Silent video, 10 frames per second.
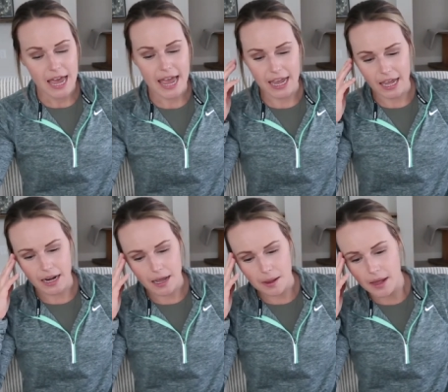
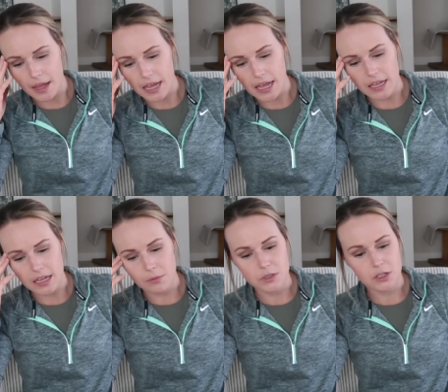And
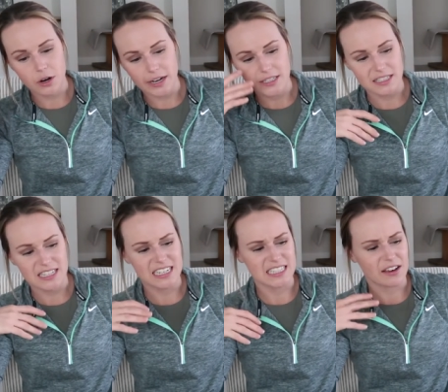it was the craziest
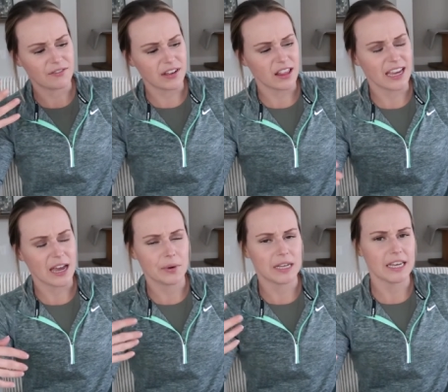thing because I felt like
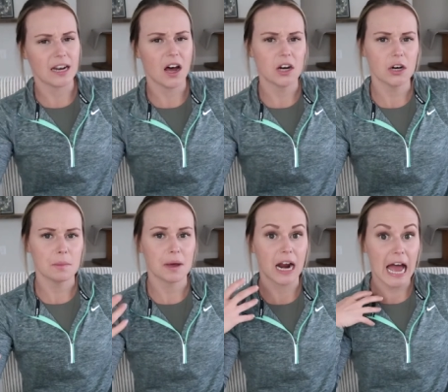I would get
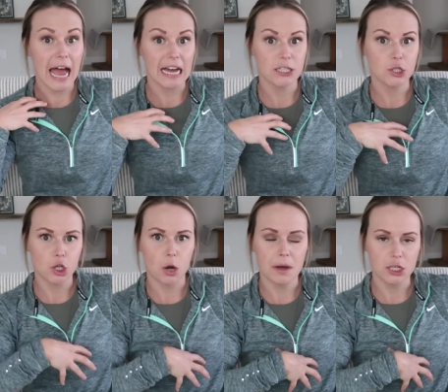hungry, but I had
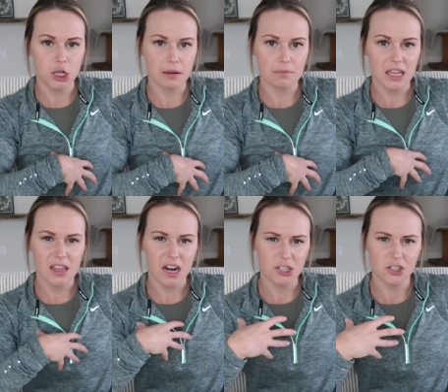so much in me
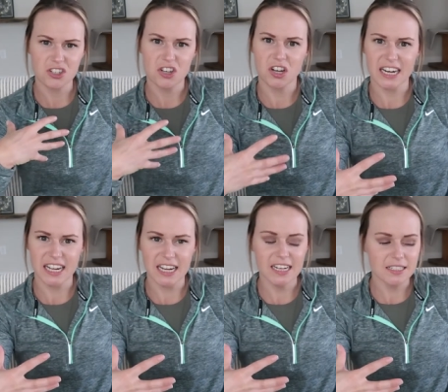that I just couldn't
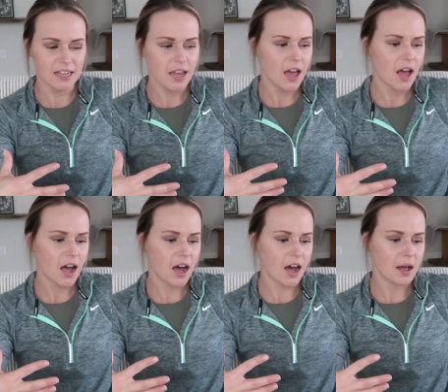eat.
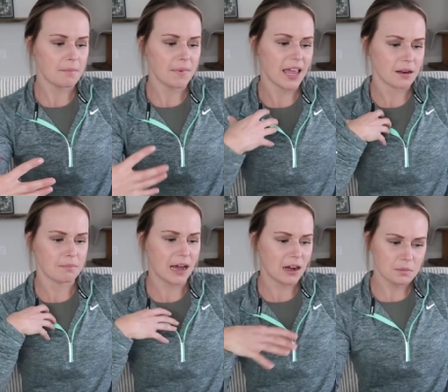Um,
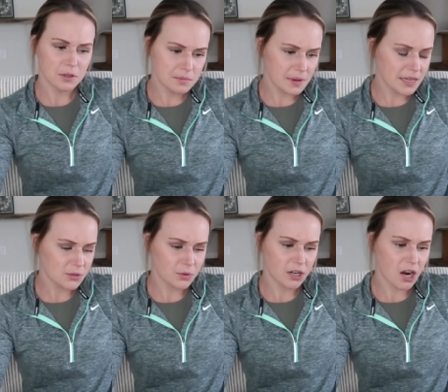and bowel
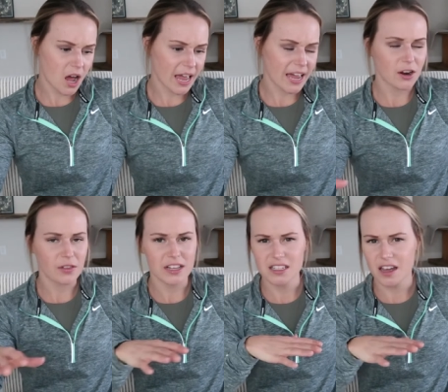movements were not, I know
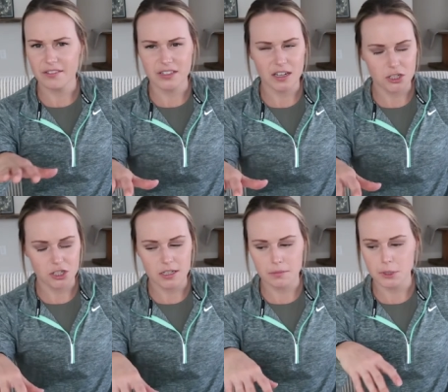that's kind of a
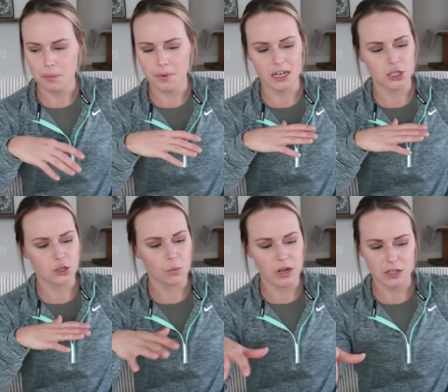touchy subject, but it
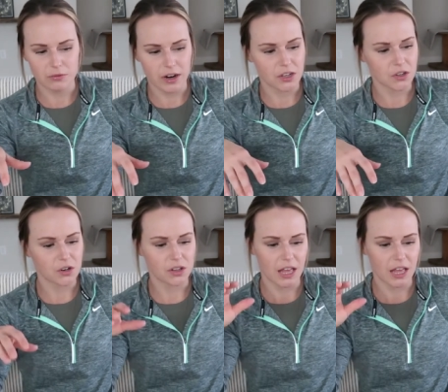just wasn't regular.